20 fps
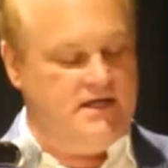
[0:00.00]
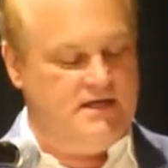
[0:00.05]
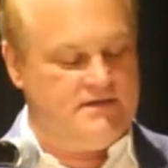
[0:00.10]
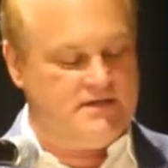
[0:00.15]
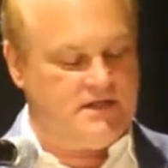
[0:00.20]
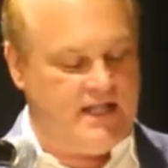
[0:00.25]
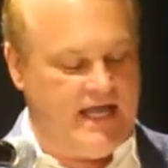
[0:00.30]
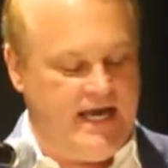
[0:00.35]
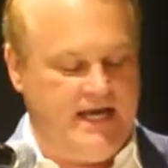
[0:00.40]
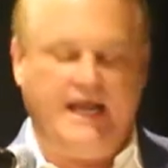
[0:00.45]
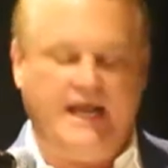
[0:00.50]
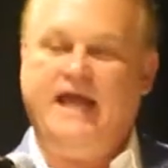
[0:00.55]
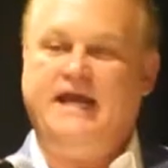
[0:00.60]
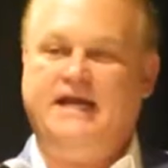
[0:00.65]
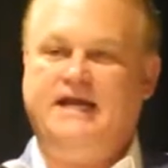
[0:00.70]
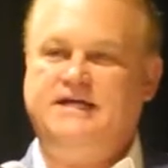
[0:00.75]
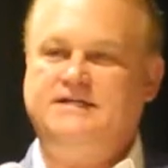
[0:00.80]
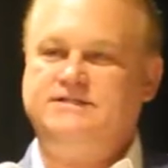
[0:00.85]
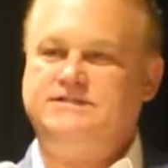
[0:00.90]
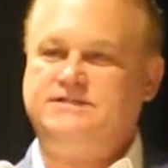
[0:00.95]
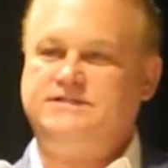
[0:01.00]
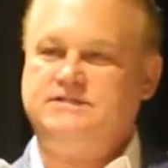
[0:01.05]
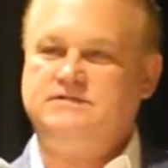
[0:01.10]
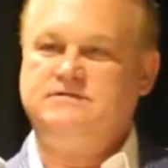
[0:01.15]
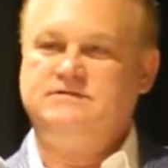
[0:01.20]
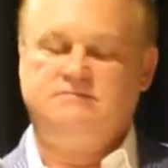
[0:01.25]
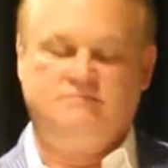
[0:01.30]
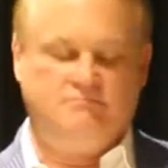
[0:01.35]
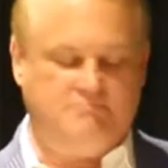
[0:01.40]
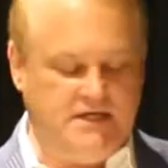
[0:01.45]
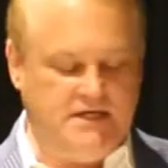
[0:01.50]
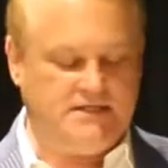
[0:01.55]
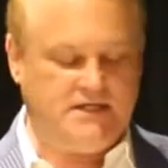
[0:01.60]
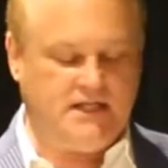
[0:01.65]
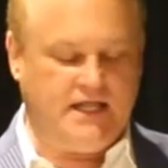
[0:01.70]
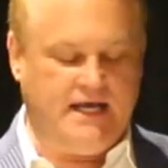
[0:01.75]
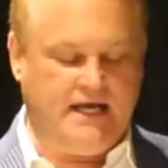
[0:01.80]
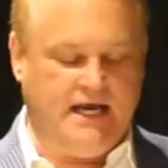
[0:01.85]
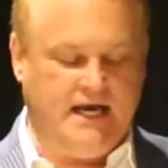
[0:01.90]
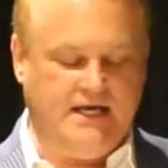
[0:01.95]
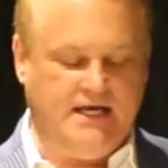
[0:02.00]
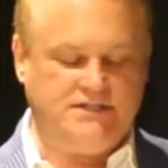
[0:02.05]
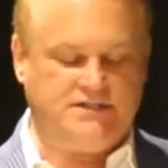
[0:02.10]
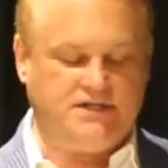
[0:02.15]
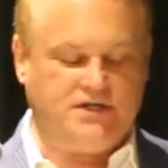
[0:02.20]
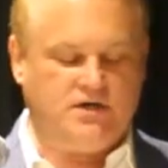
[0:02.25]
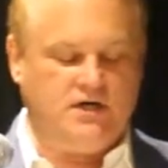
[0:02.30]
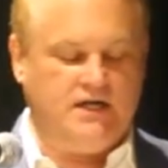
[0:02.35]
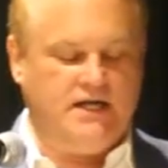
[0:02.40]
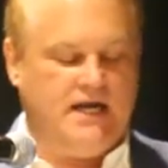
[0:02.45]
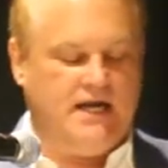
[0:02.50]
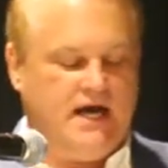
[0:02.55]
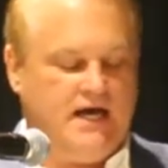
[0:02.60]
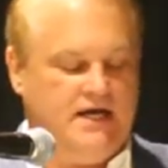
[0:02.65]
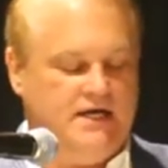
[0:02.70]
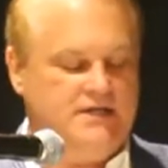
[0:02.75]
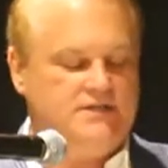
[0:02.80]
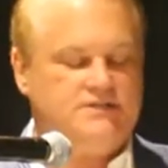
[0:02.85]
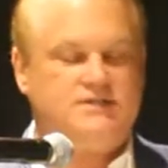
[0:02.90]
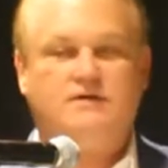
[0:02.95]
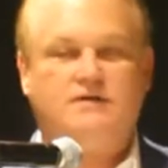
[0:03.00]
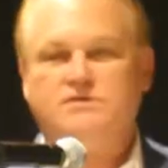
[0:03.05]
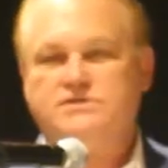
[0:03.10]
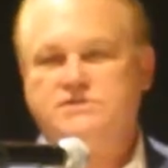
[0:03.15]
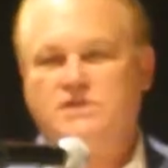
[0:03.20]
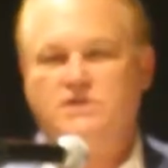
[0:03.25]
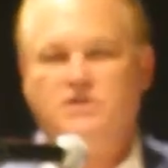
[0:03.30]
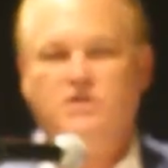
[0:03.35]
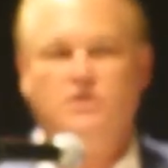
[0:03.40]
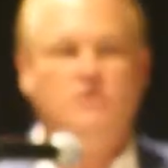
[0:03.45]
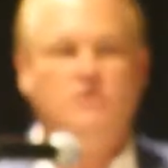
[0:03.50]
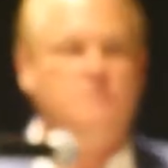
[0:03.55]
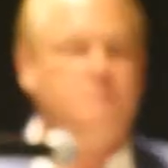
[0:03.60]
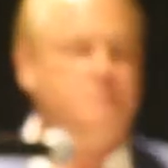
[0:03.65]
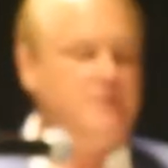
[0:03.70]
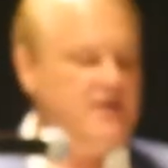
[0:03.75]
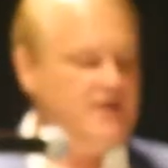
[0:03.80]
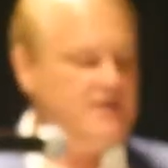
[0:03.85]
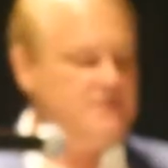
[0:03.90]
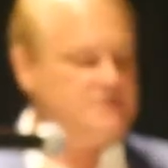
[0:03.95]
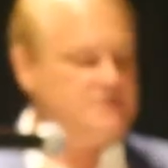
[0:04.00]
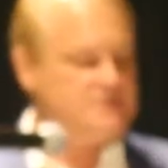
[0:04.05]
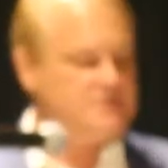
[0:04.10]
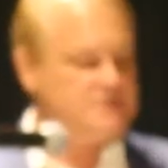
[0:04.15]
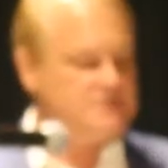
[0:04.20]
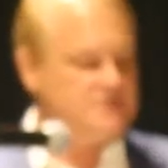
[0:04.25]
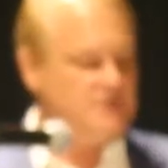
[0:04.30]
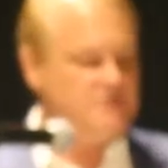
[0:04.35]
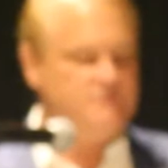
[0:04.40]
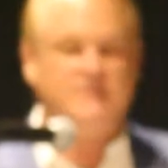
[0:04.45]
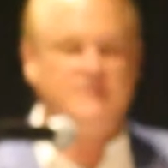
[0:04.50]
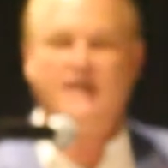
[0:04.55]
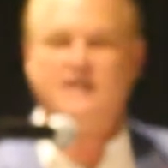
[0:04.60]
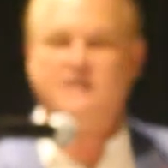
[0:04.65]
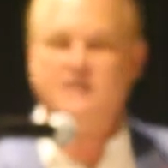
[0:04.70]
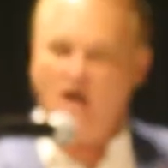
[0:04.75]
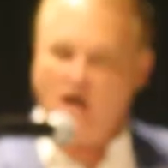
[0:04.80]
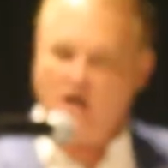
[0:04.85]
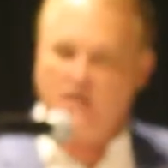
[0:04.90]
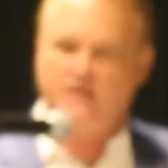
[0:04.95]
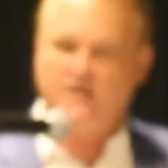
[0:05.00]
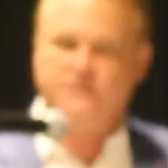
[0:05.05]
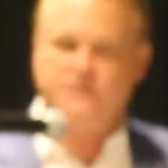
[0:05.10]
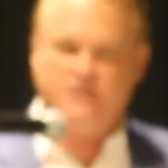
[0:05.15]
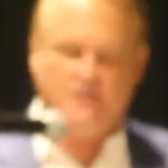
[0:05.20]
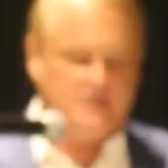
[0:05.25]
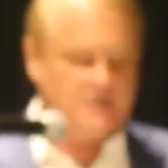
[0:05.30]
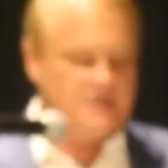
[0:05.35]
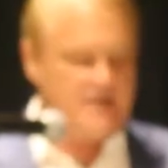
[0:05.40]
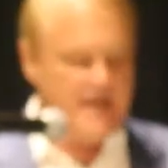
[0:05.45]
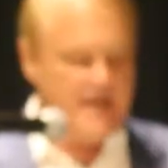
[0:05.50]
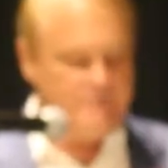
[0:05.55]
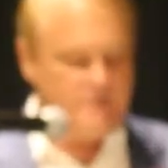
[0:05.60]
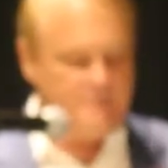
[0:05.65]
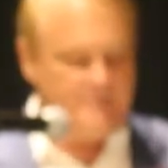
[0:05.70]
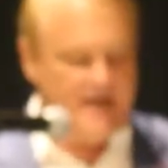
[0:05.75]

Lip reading: In the late 80s, mid to late 80s and early 90s, there was a new piece of technology that came